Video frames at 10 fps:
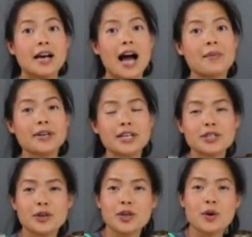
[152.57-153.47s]
I'm going to
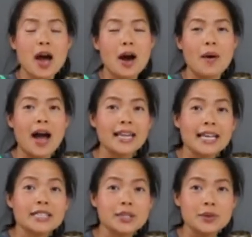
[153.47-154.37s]
show you how I
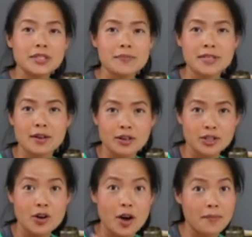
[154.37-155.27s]
like to use the
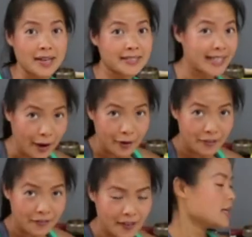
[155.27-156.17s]
massager on
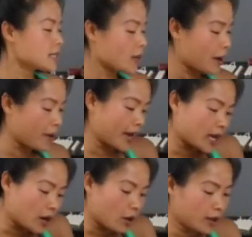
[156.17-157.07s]
myself. So I might
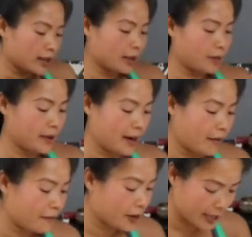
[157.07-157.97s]
go a little bit of
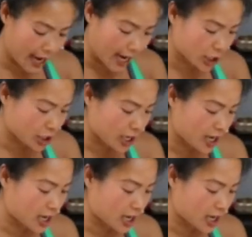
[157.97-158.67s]
foot action.